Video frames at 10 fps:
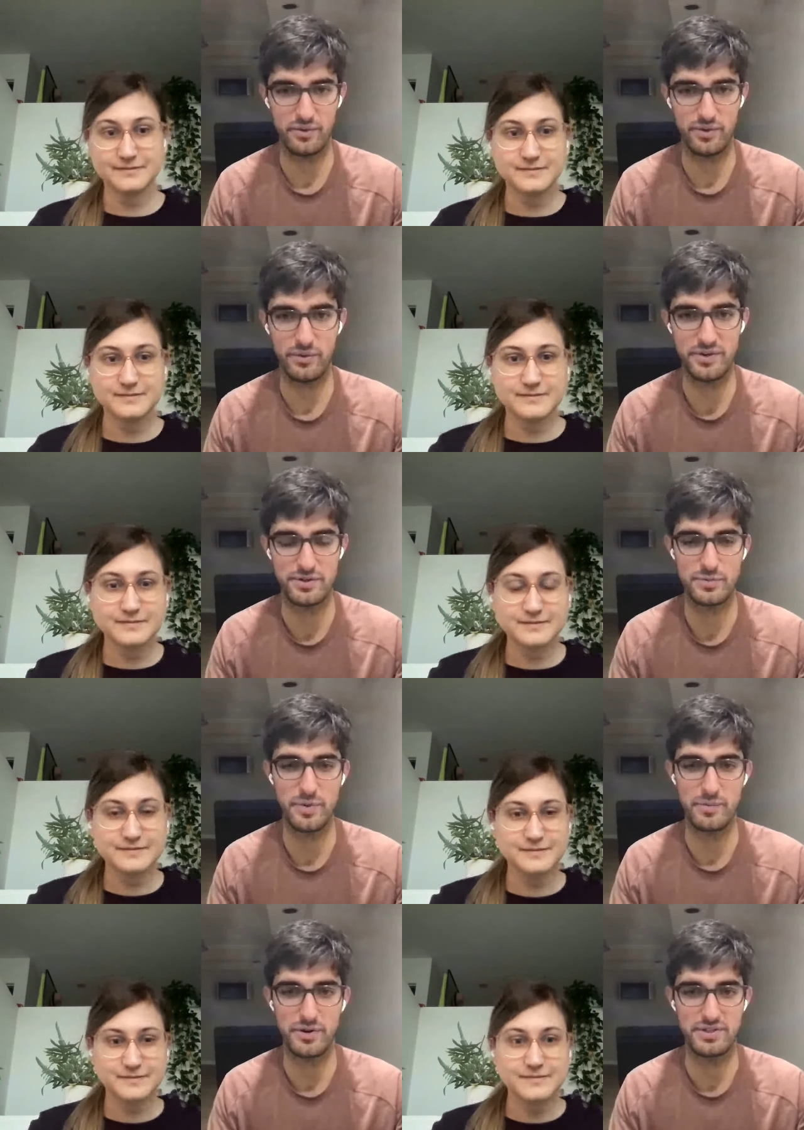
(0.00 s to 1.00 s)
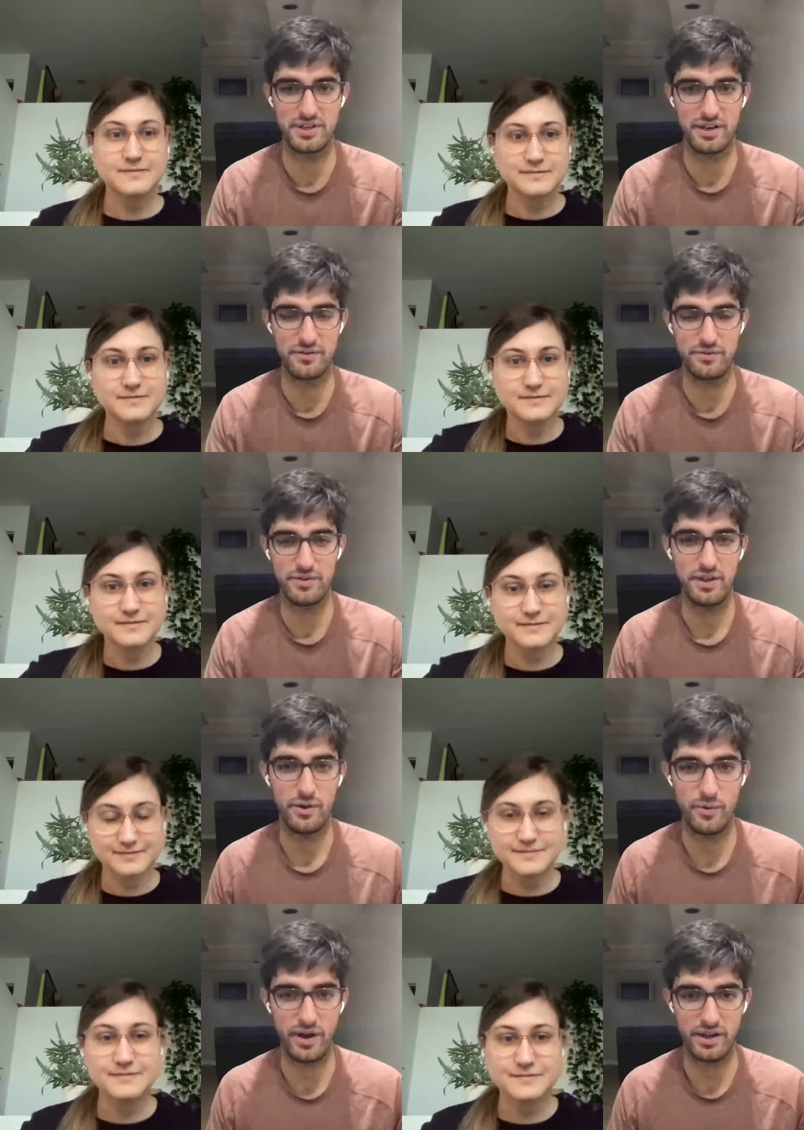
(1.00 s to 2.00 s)
Speaker 1: reading reading research papers and kind
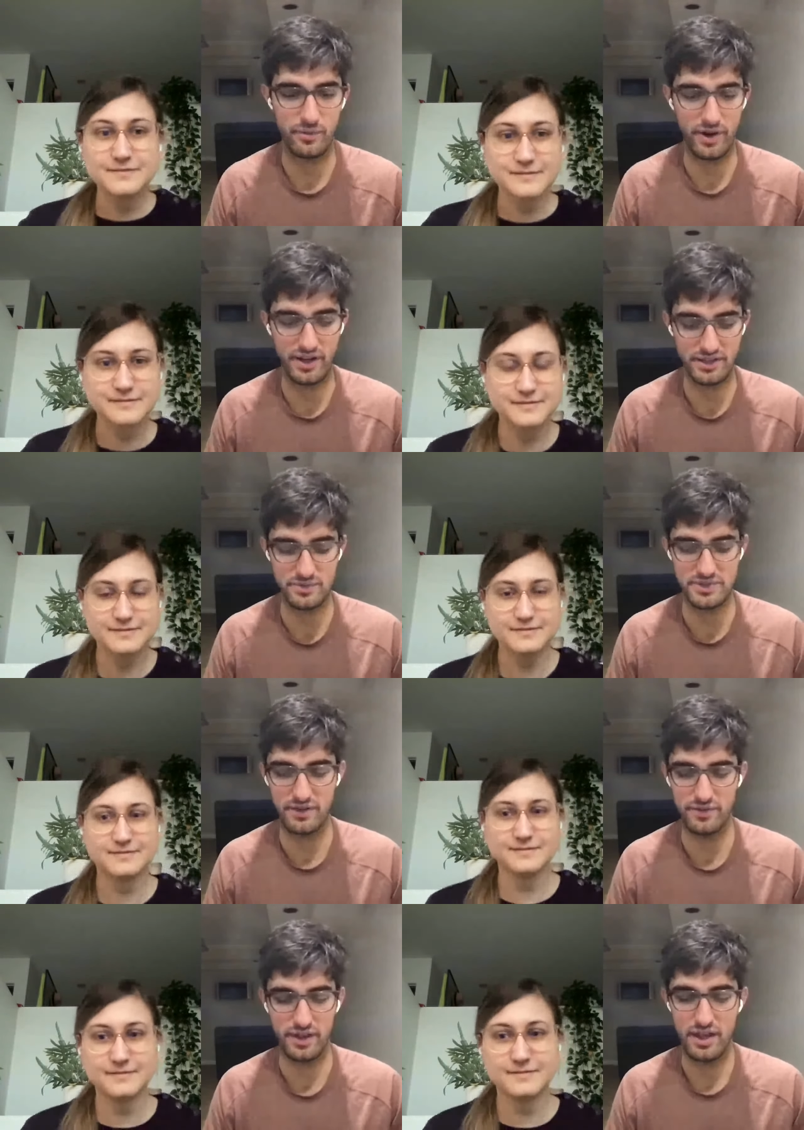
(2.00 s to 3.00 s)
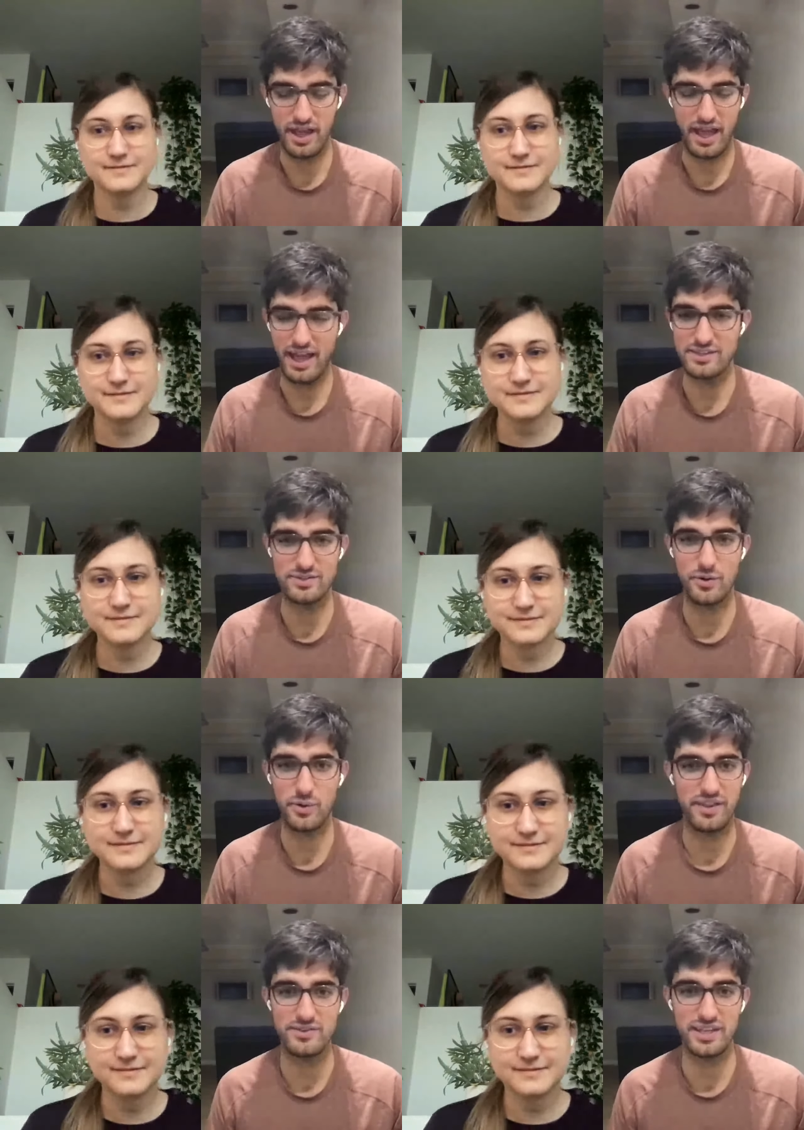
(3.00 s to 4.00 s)
of writing writing some stuff
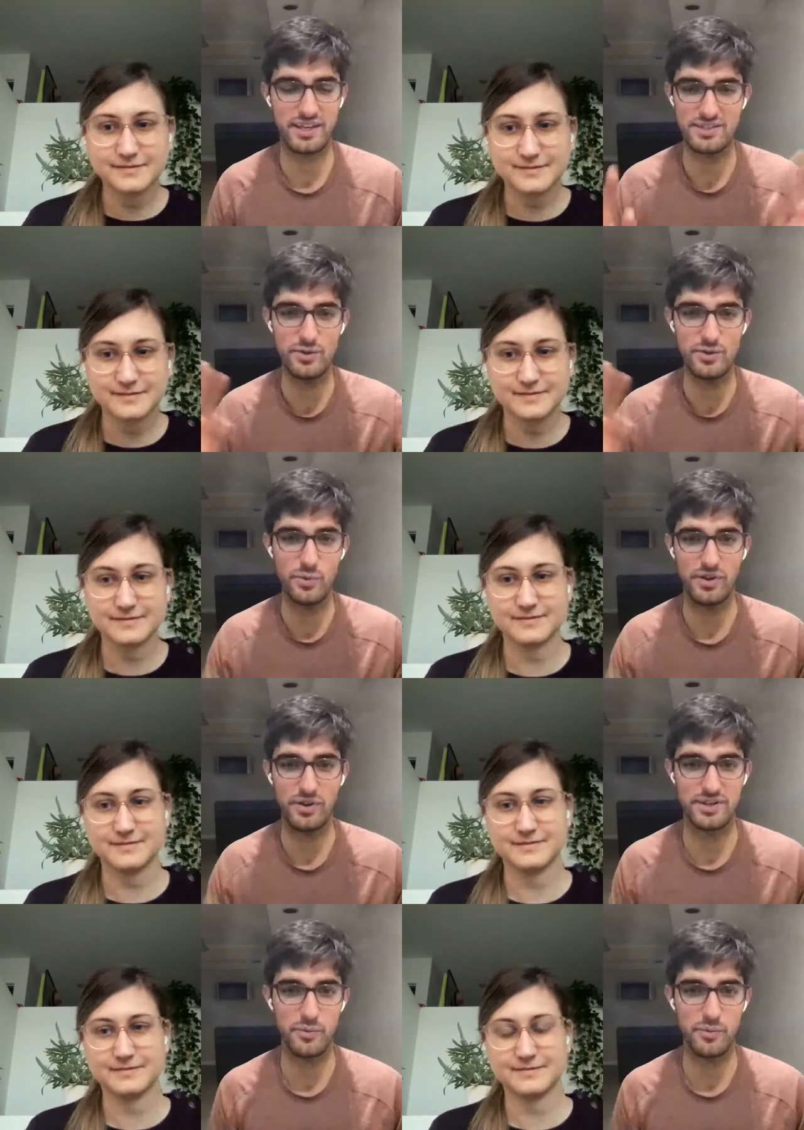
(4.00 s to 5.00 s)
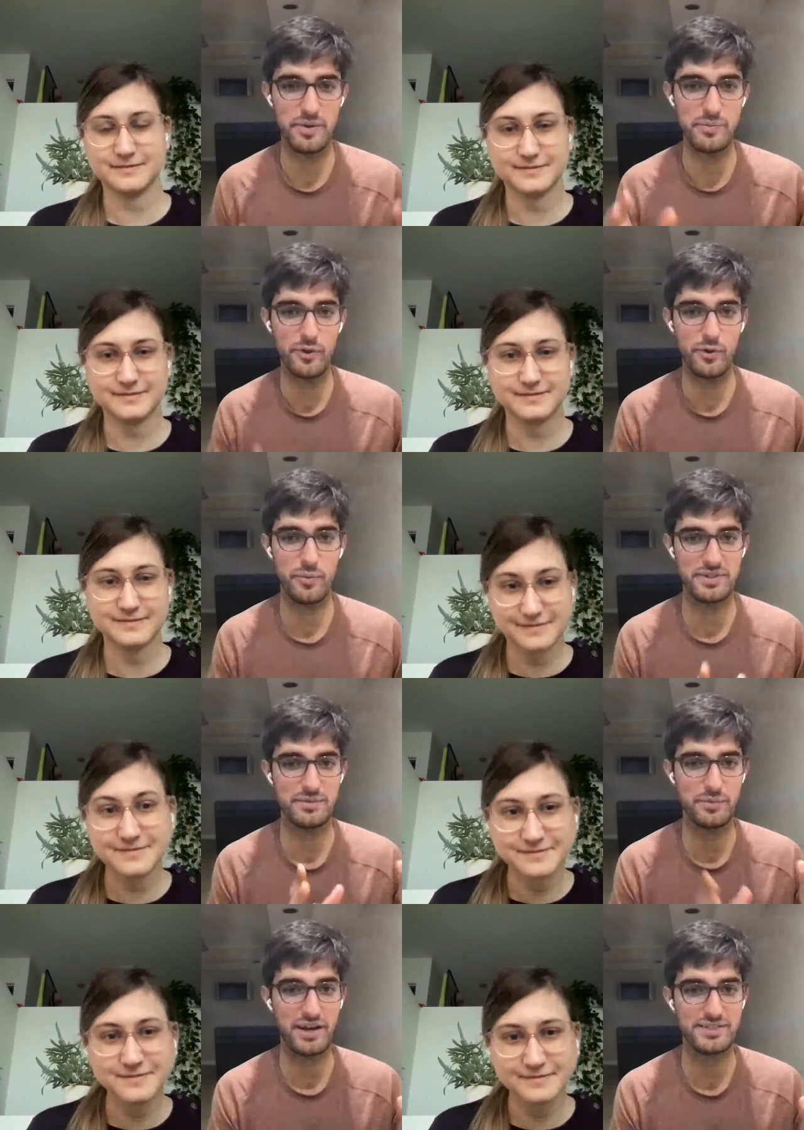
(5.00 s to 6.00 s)
it's totally there's like it's two worlds you know people
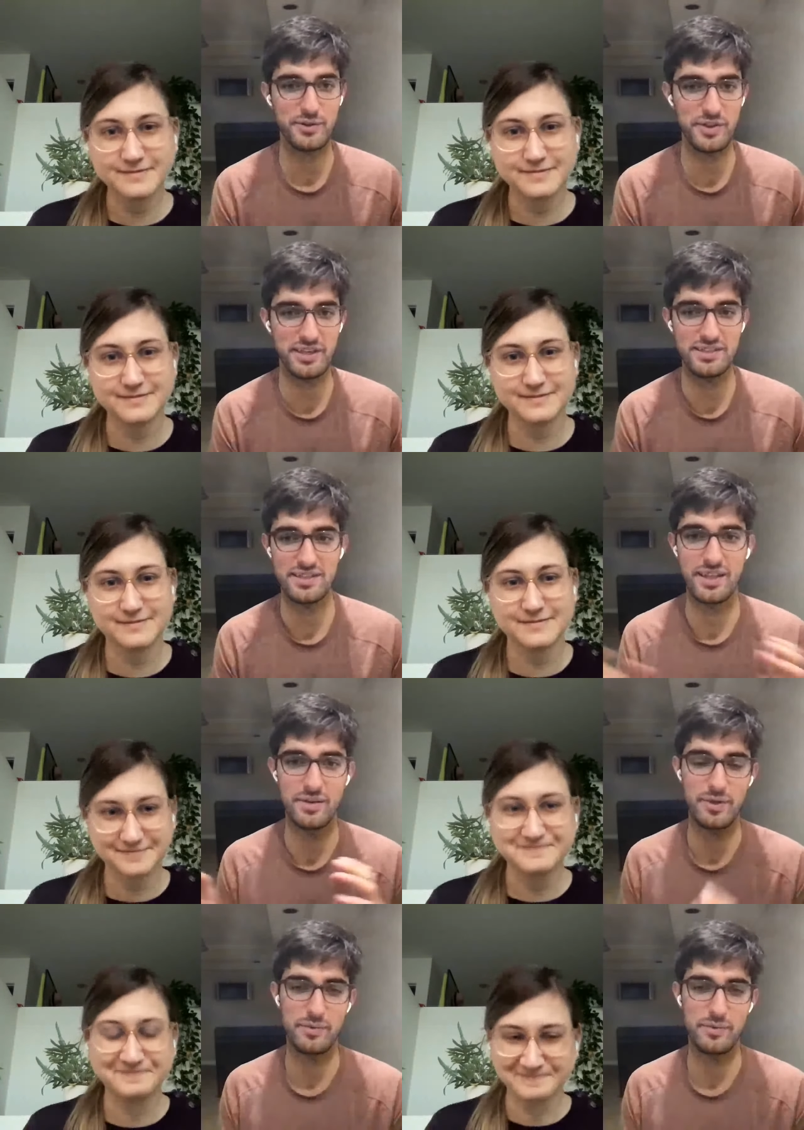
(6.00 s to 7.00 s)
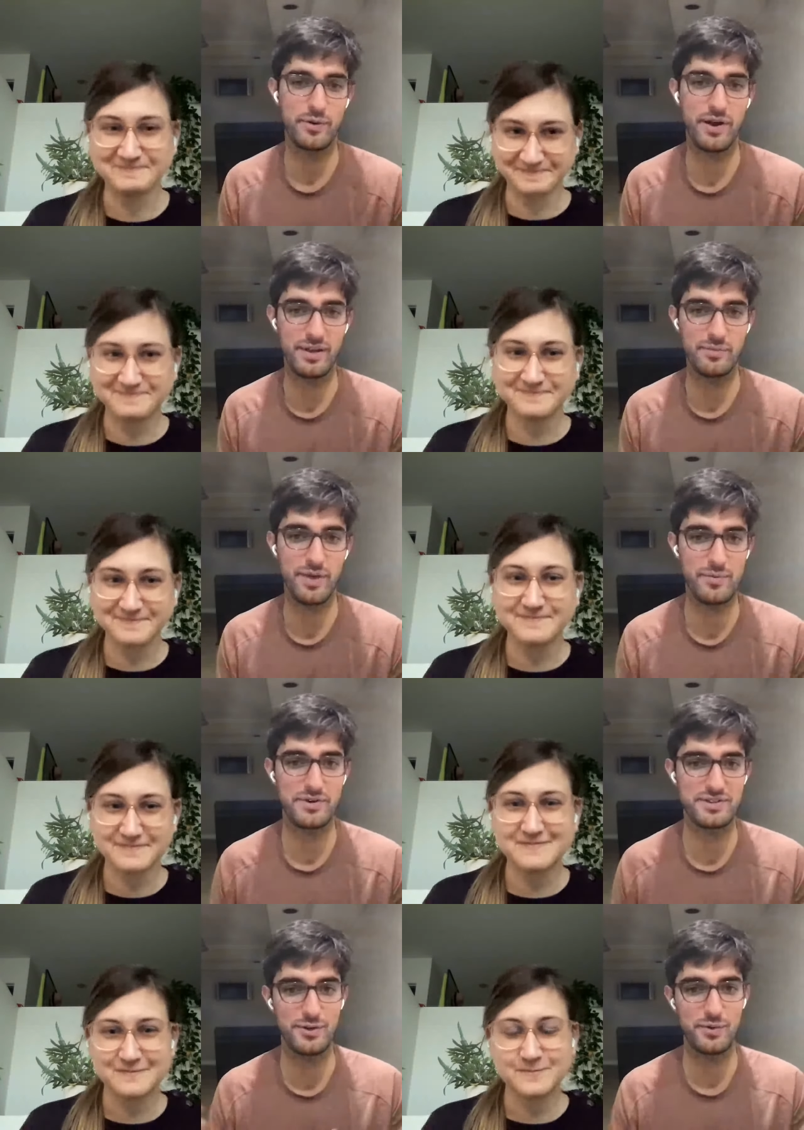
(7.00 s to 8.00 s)
who are building practical things and then people who are
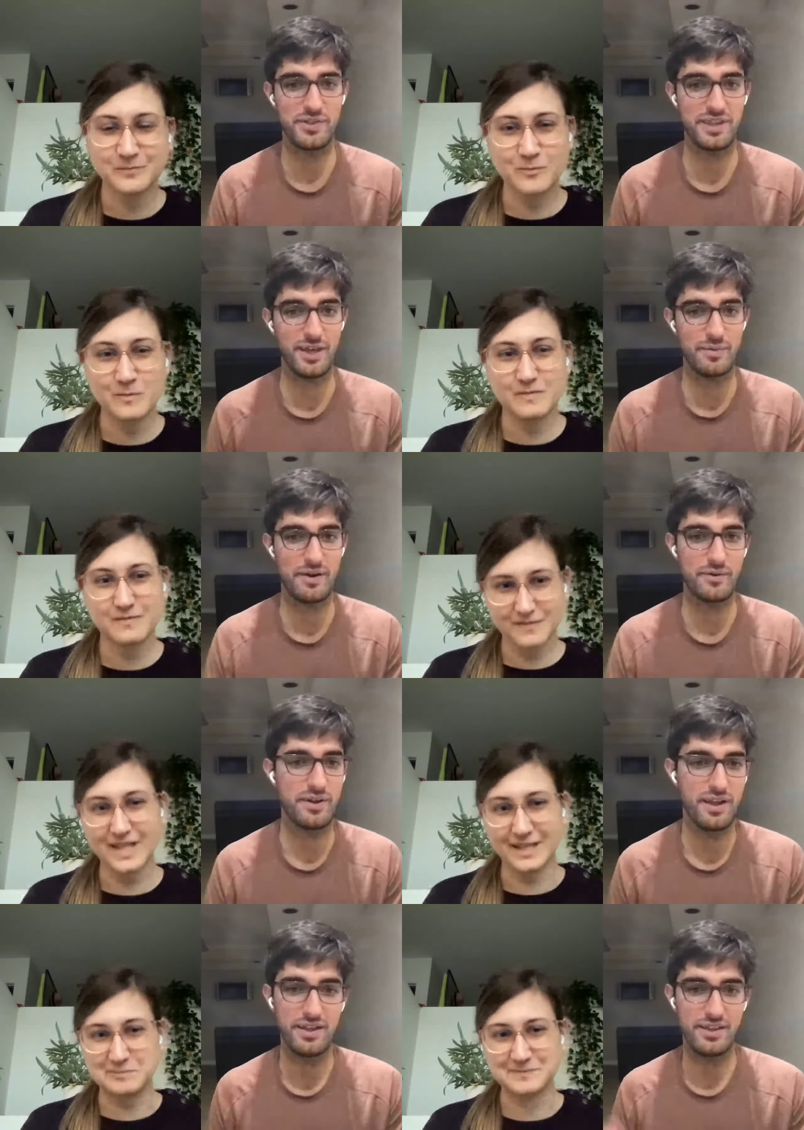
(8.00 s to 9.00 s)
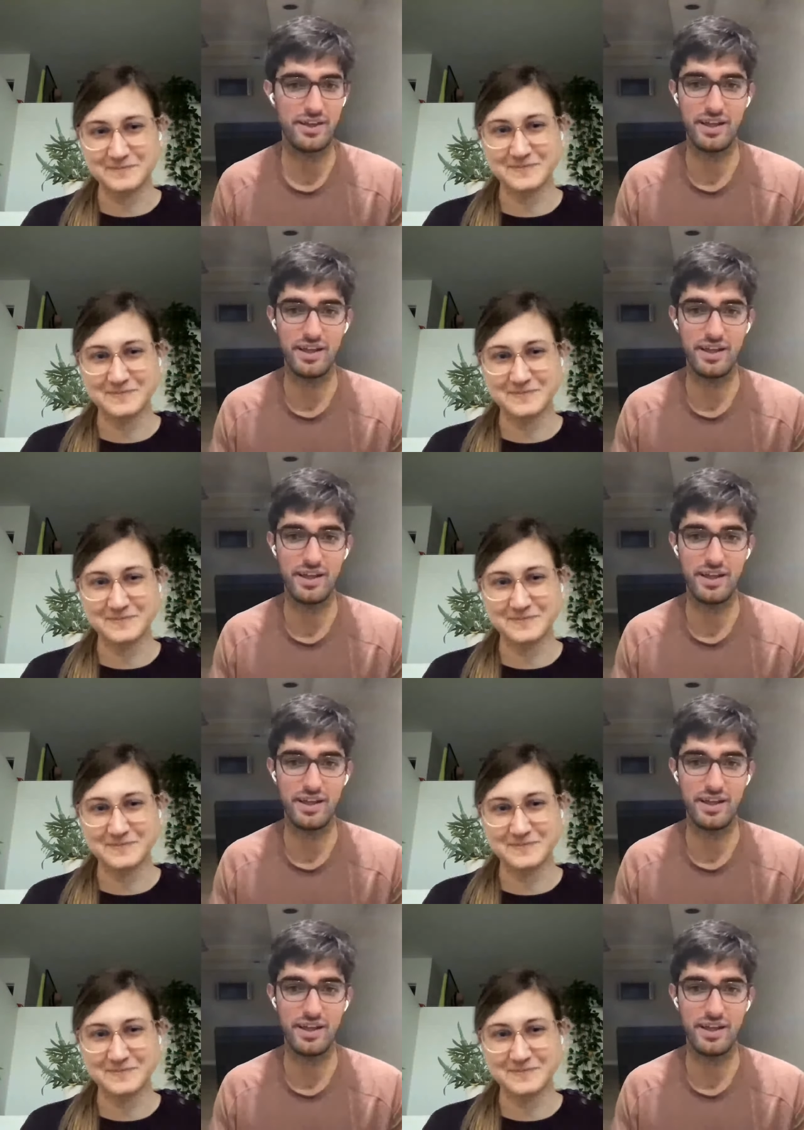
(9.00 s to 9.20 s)
writing papers and who are thinking about yeah.